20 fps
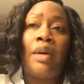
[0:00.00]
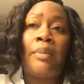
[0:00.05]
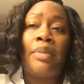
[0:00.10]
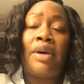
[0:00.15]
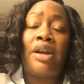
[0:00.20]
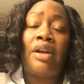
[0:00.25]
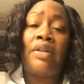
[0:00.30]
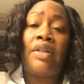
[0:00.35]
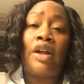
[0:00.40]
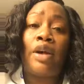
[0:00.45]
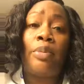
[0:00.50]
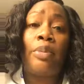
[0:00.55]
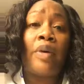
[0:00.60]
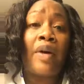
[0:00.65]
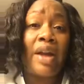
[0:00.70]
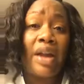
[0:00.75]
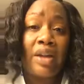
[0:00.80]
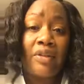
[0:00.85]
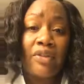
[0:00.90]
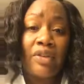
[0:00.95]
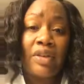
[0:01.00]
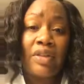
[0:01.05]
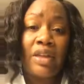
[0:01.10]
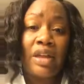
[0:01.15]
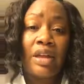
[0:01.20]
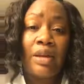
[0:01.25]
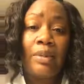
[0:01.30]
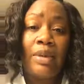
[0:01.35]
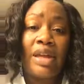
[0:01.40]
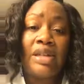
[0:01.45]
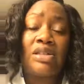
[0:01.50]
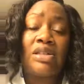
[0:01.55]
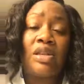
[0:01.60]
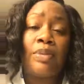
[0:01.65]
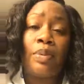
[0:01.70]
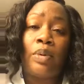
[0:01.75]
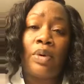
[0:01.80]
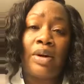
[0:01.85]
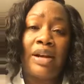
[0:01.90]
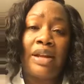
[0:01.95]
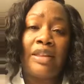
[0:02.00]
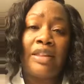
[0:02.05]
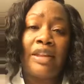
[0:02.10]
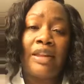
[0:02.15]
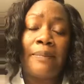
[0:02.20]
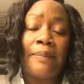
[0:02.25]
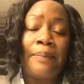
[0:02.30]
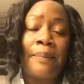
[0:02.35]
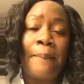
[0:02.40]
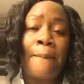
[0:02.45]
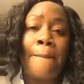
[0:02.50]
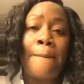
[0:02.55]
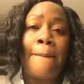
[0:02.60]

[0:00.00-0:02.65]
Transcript: but are there praying for them and supporting them